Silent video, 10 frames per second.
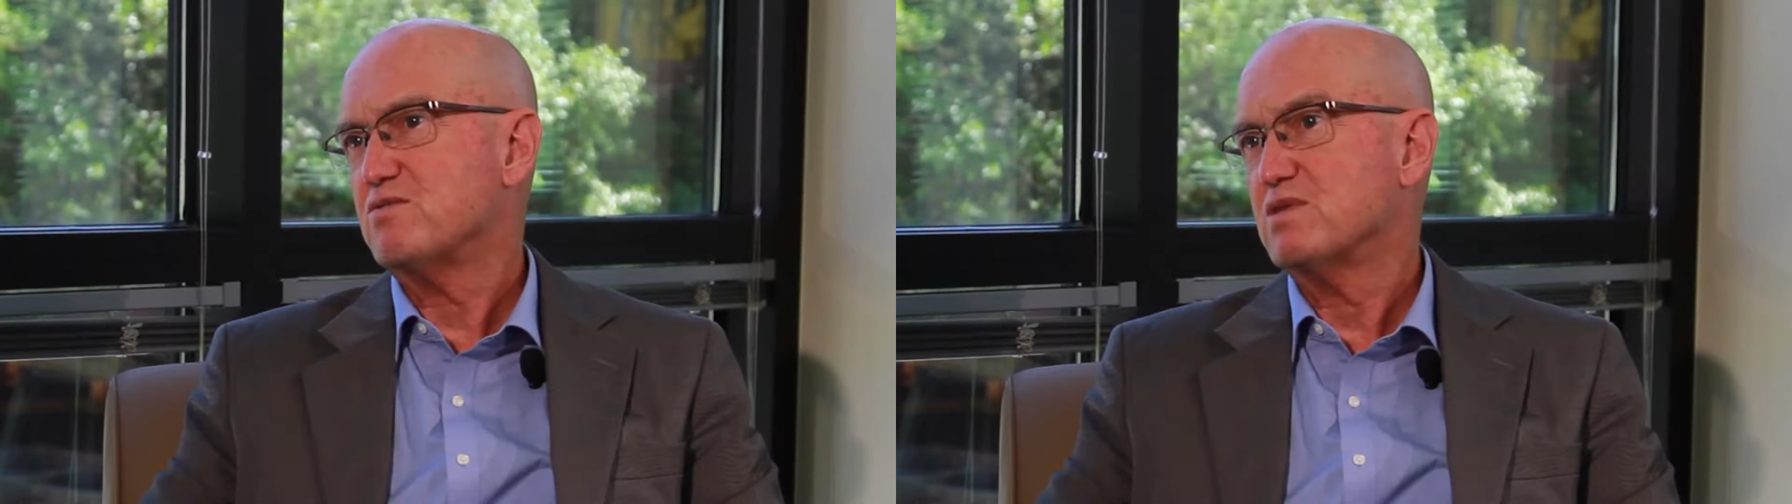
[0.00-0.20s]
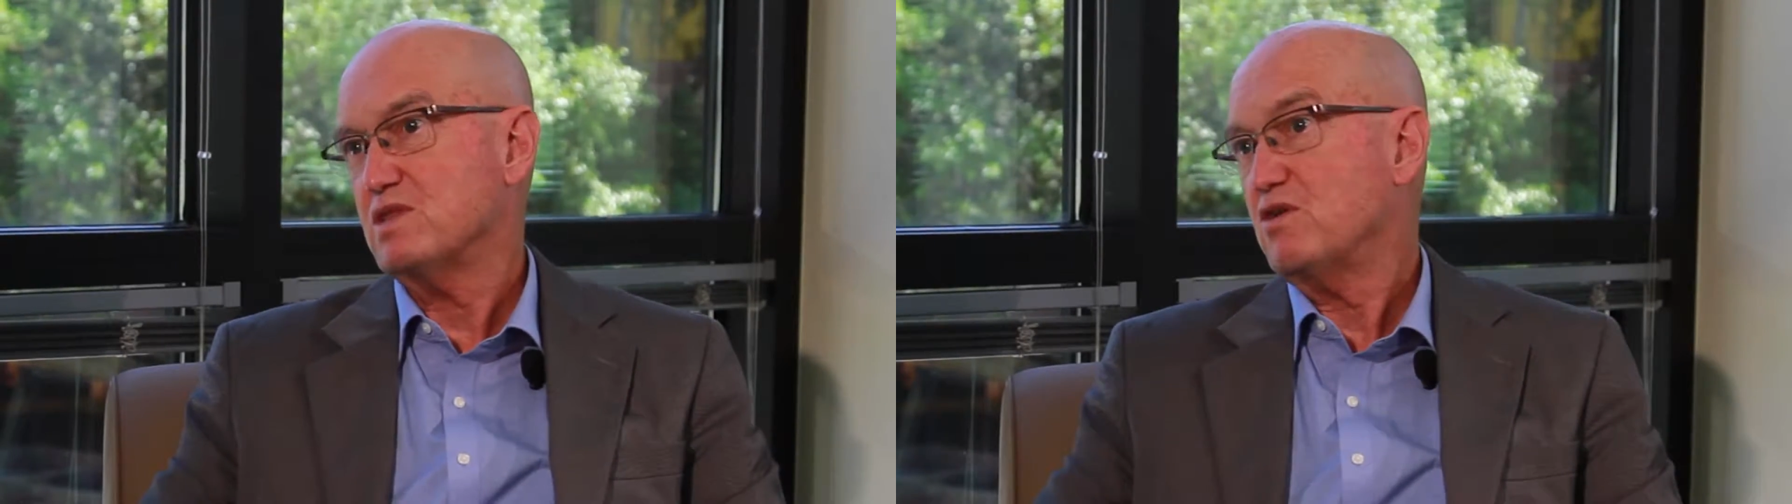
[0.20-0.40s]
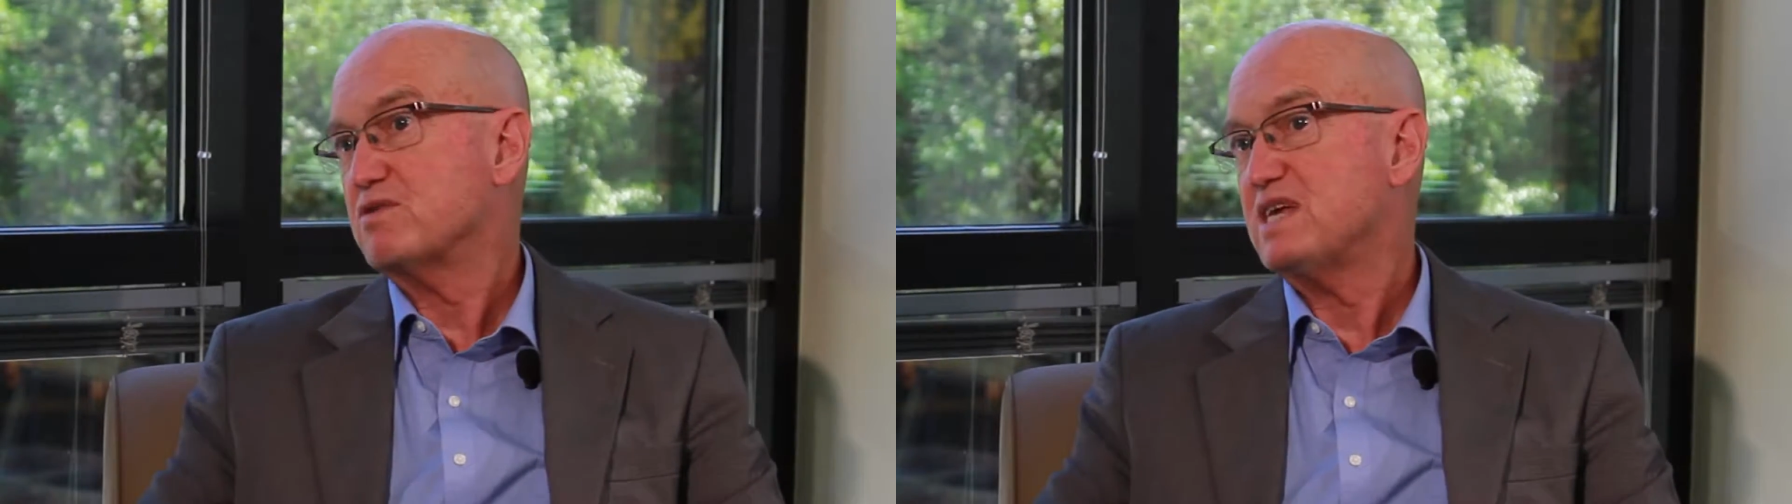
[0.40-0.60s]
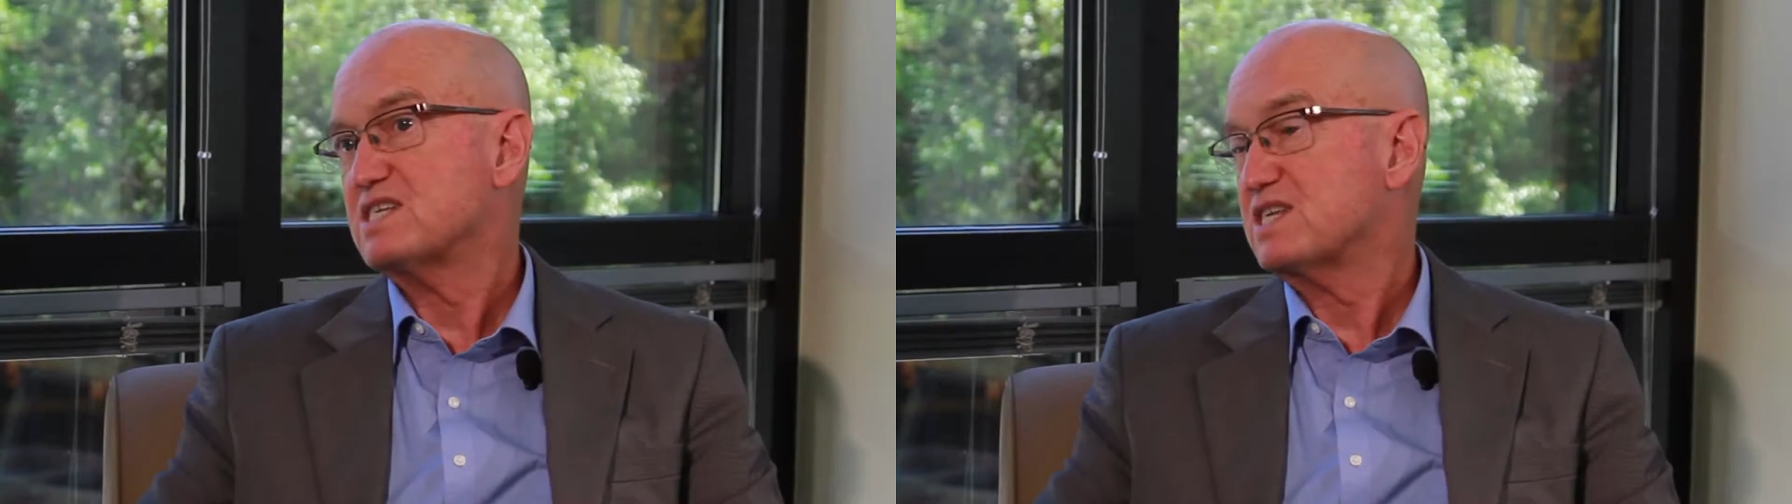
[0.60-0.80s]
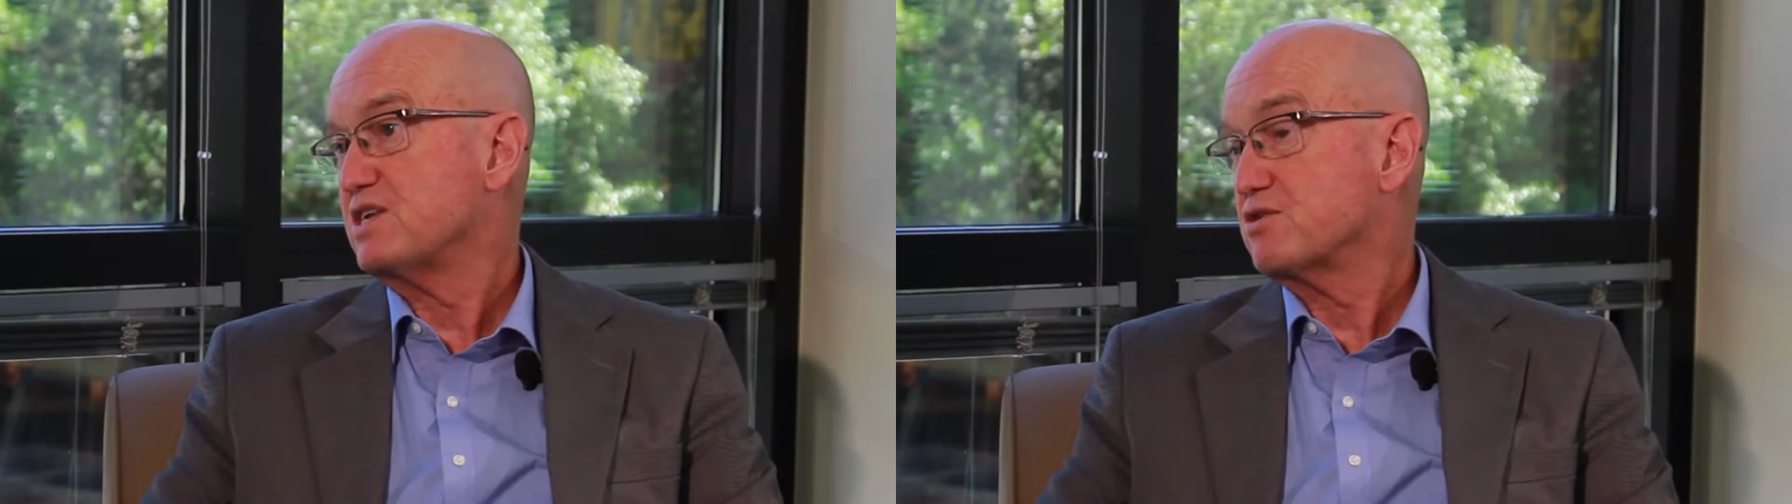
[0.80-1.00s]
load
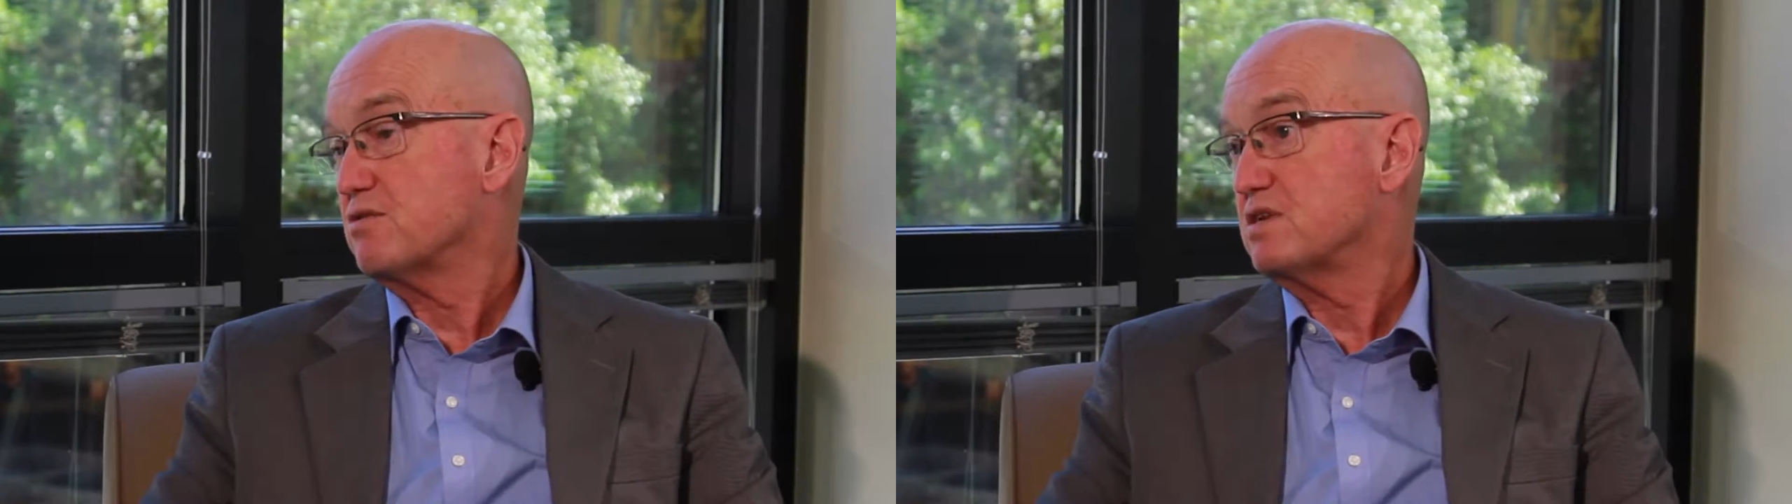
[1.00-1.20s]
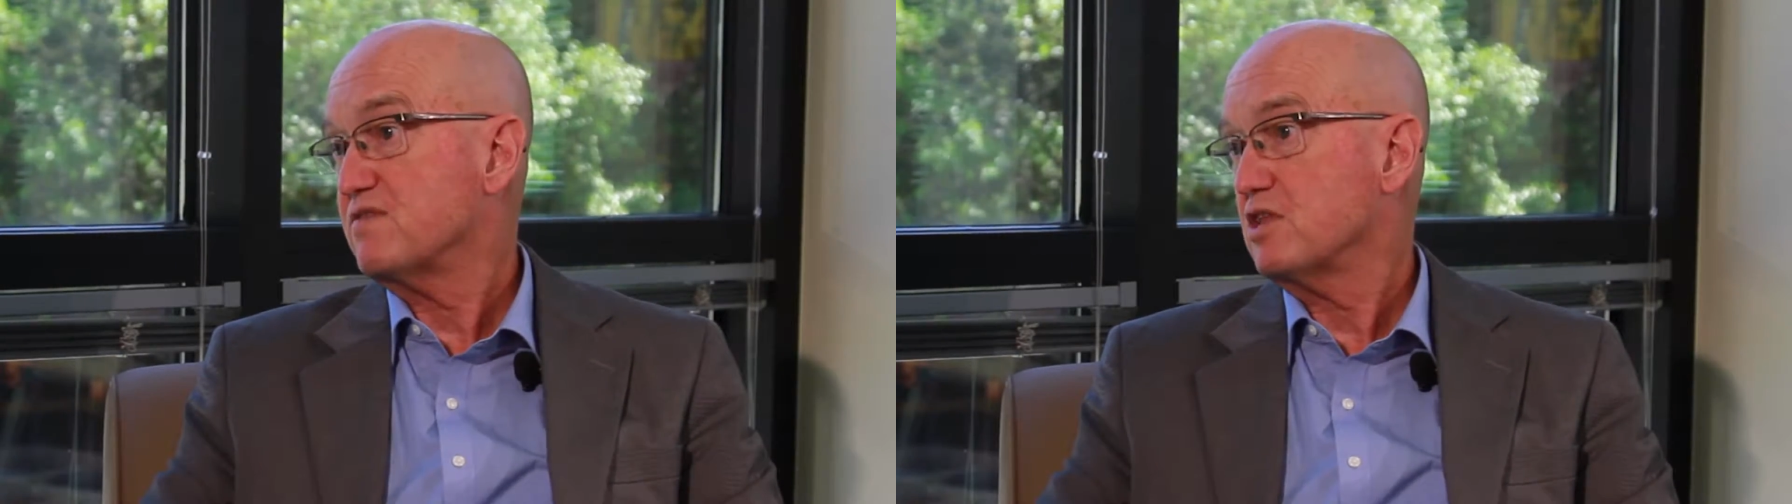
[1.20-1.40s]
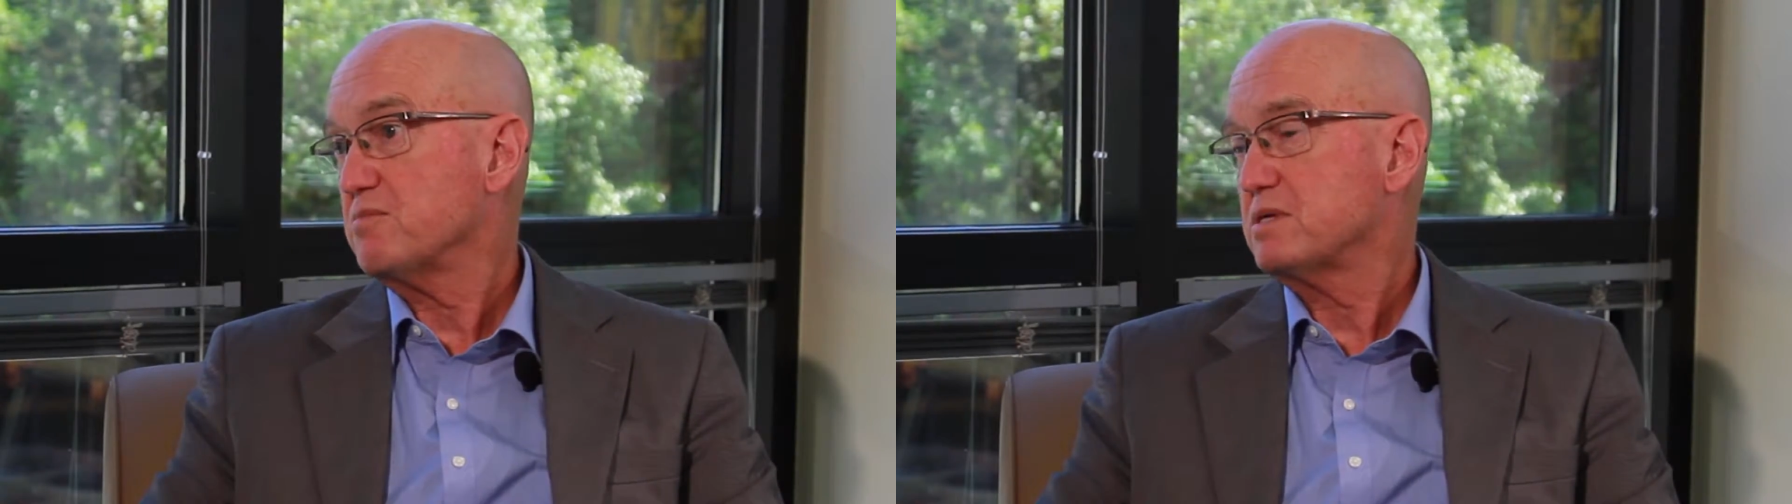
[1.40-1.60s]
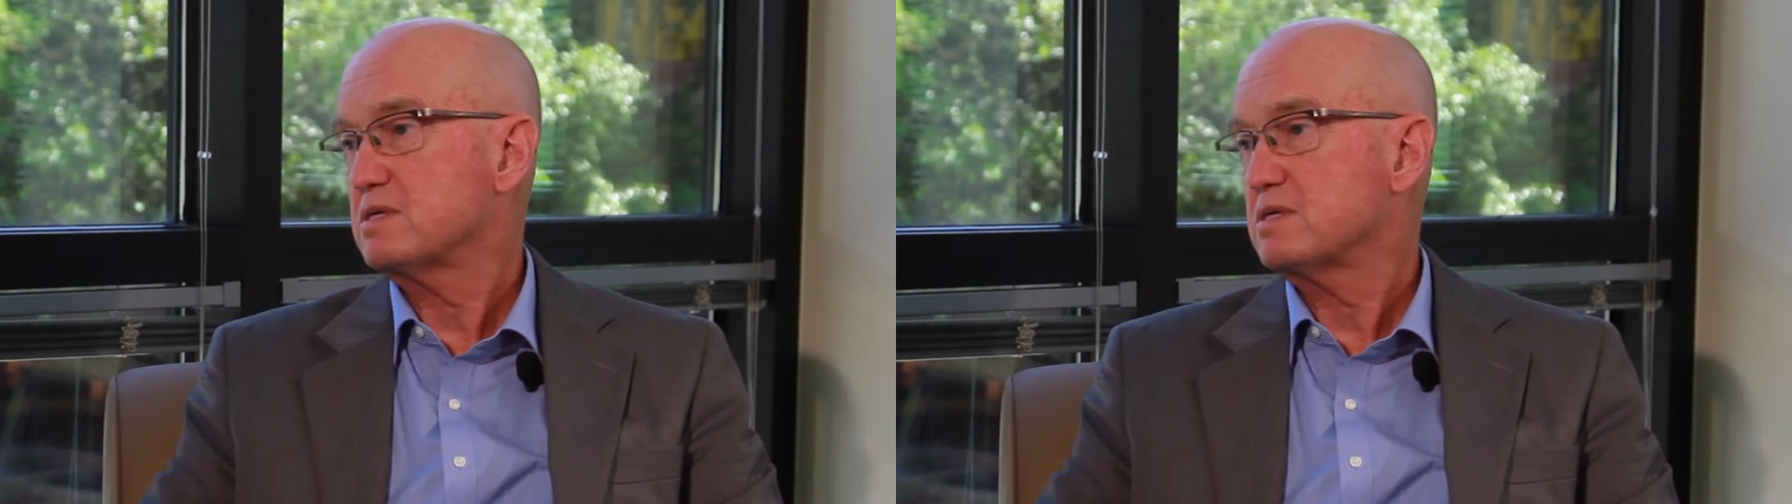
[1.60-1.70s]
testing during development?